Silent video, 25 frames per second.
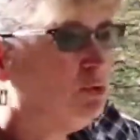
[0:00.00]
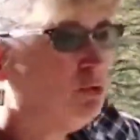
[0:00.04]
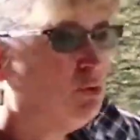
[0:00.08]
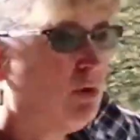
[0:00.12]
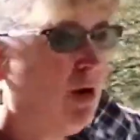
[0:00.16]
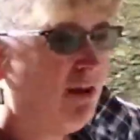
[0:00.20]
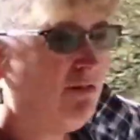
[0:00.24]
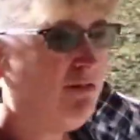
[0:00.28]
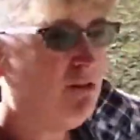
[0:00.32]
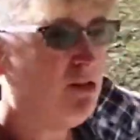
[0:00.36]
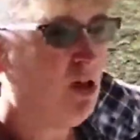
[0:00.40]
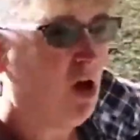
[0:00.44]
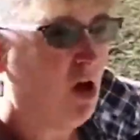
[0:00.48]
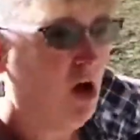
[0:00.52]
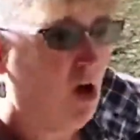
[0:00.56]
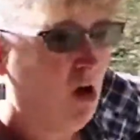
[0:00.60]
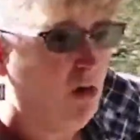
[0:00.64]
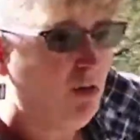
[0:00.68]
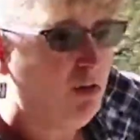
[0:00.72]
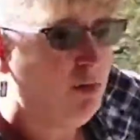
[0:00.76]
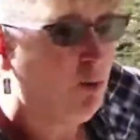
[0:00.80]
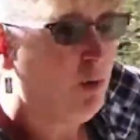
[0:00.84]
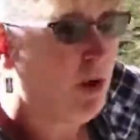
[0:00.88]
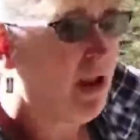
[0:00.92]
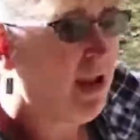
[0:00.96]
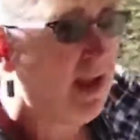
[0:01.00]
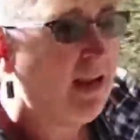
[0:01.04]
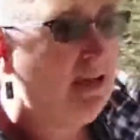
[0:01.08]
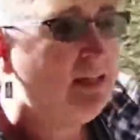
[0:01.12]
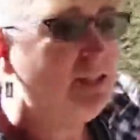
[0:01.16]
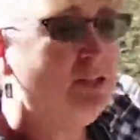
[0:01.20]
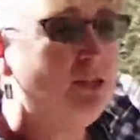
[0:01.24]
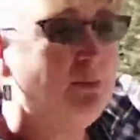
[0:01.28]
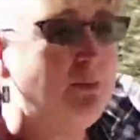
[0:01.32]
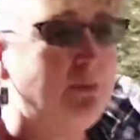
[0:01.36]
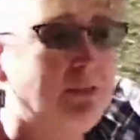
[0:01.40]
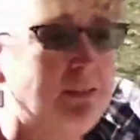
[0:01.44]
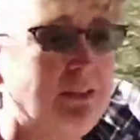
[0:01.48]
travel all the way
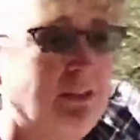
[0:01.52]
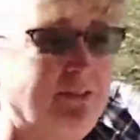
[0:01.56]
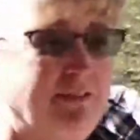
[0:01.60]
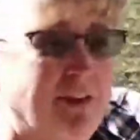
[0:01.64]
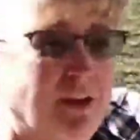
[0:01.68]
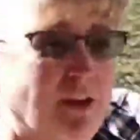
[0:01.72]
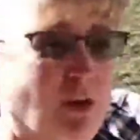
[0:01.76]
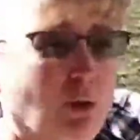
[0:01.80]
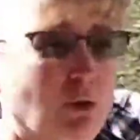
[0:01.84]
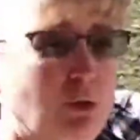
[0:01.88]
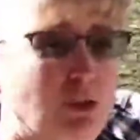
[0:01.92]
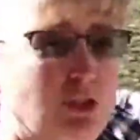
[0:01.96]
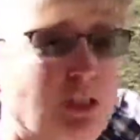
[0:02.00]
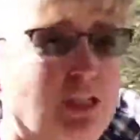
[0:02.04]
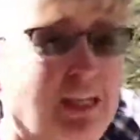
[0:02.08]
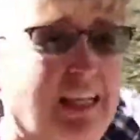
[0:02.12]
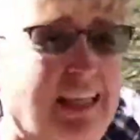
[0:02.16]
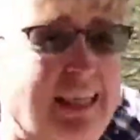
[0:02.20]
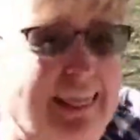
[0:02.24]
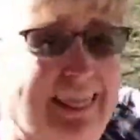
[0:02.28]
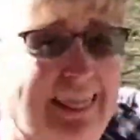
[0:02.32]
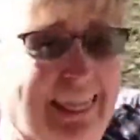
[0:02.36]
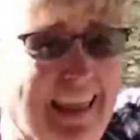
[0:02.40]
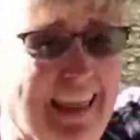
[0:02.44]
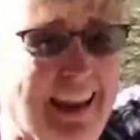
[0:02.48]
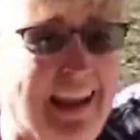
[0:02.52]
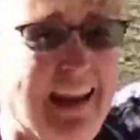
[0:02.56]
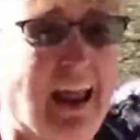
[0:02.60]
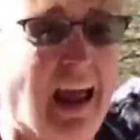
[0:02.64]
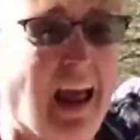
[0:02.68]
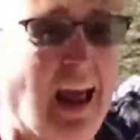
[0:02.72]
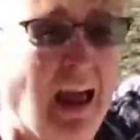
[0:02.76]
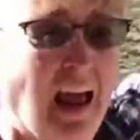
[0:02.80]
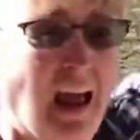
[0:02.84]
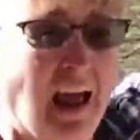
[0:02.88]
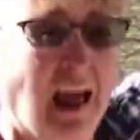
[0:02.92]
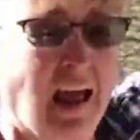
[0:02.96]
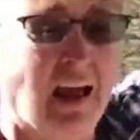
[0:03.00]
to the Pacific Ocean, and then
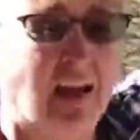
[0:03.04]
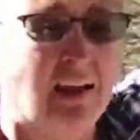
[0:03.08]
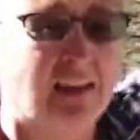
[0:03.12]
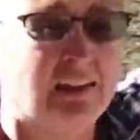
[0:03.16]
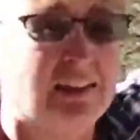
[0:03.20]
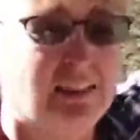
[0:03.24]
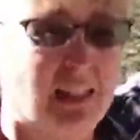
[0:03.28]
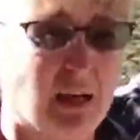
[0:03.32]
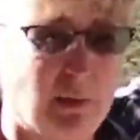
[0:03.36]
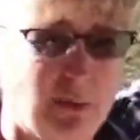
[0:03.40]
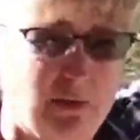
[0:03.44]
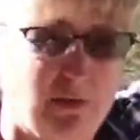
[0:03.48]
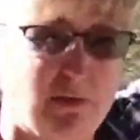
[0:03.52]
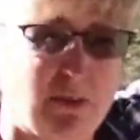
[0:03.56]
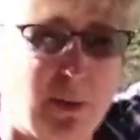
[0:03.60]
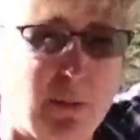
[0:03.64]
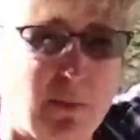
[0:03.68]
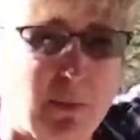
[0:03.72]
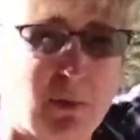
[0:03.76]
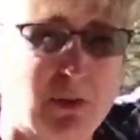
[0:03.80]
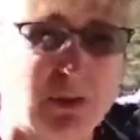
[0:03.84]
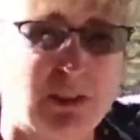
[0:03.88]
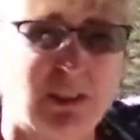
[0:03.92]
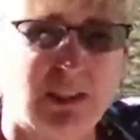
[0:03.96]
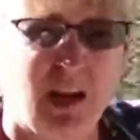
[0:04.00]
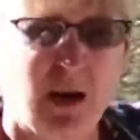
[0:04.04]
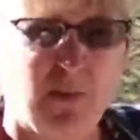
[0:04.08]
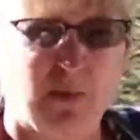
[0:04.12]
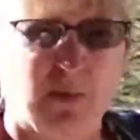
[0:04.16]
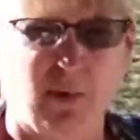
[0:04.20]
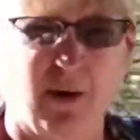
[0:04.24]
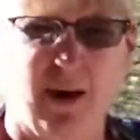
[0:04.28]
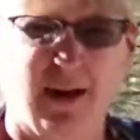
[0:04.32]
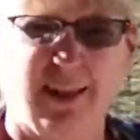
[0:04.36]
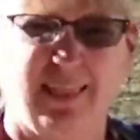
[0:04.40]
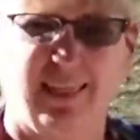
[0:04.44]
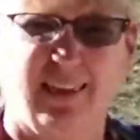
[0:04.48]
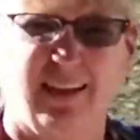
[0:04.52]
some of them will stop
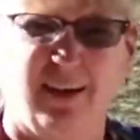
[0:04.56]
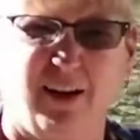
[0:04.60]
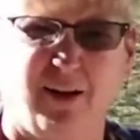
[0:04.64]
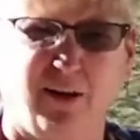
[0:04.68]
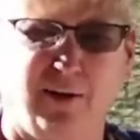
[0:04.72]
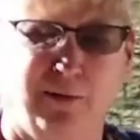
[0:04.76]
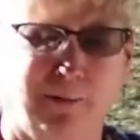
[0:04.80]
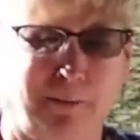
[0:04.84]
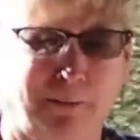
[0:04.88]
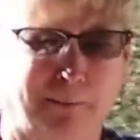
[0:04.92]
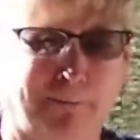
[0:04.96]
right there.